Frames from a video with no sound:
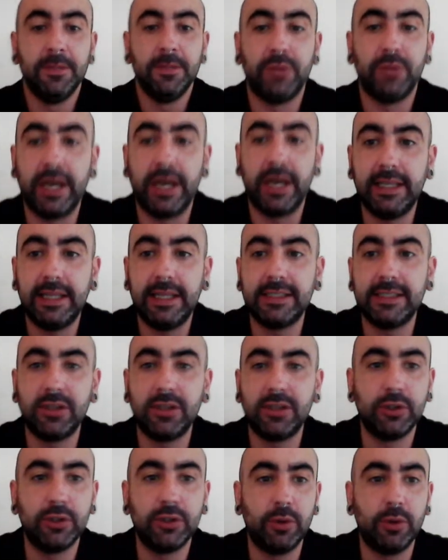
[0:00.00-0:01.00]
Now, this is
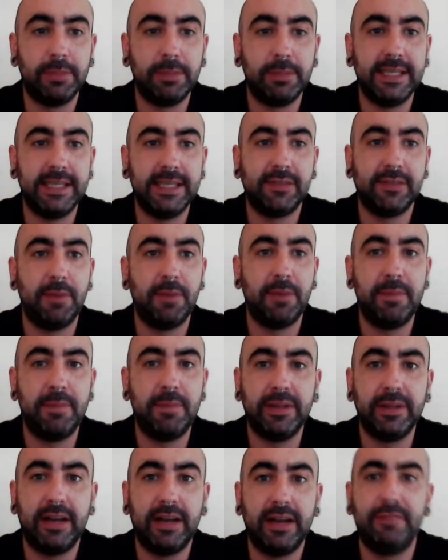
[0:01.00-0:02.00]
also a place for
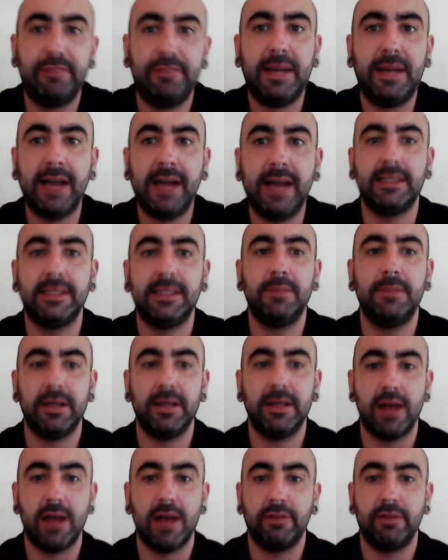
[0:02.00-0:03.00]
people that have been asking me
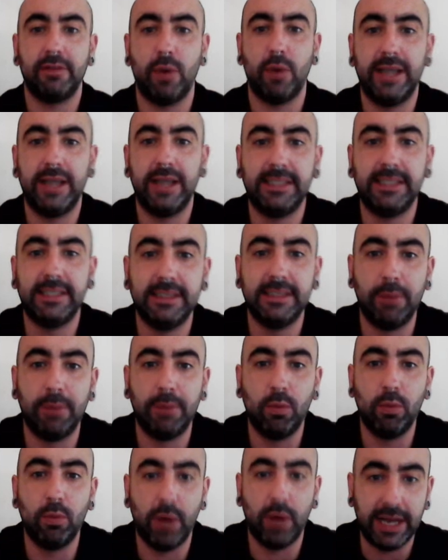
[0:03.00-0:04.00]
a lot of questions
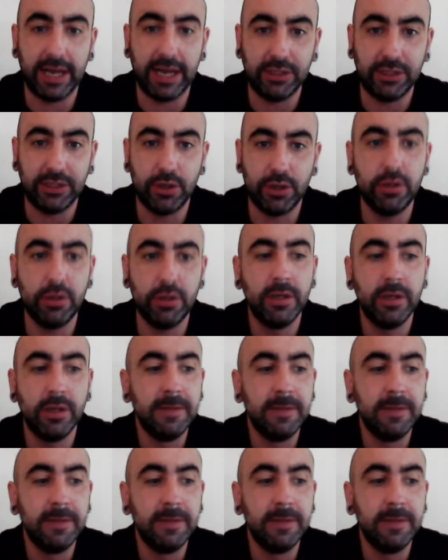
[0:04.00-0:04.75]
about what I do,